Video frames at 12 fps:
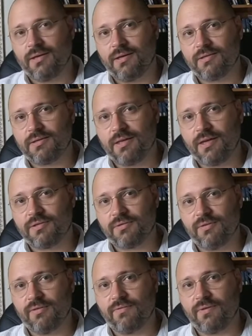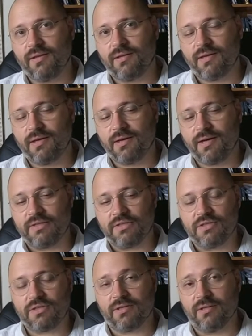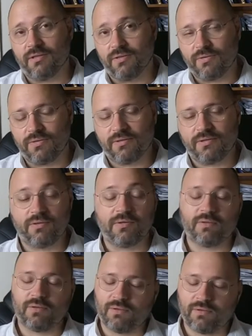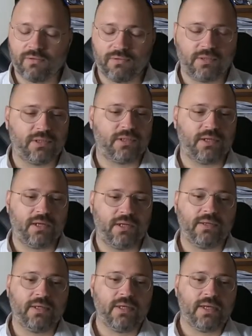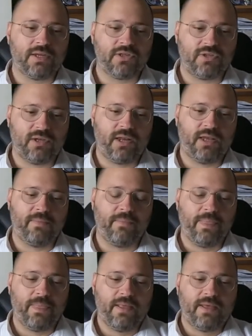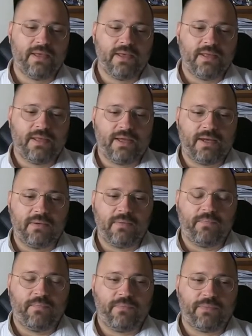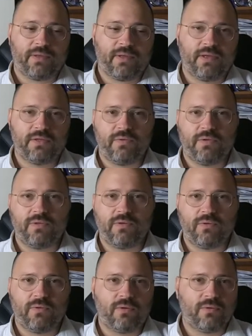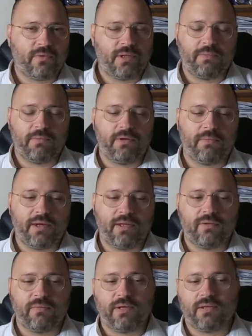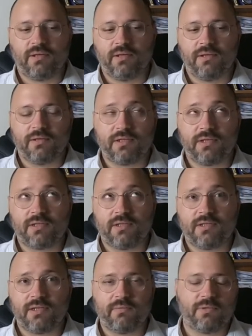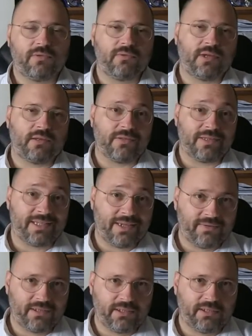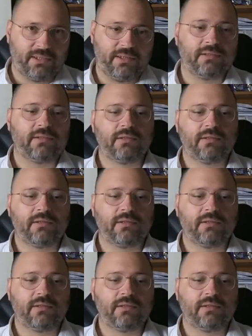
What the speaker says: States to defeat ISIS in the northern or all Syria. Now, as we know, or let me remind you, but since December 2017,